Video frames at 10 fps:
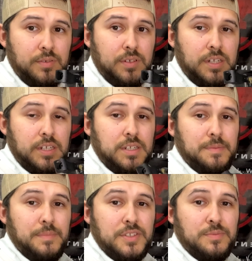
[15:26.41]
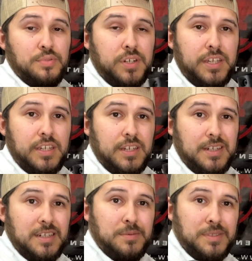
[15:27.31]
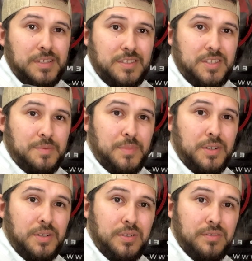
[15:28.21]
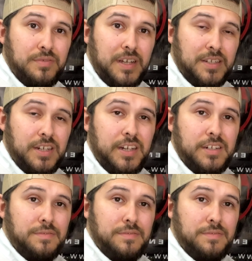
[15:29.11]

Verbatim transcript: uh, muzzle brake uh, with a small flash hider,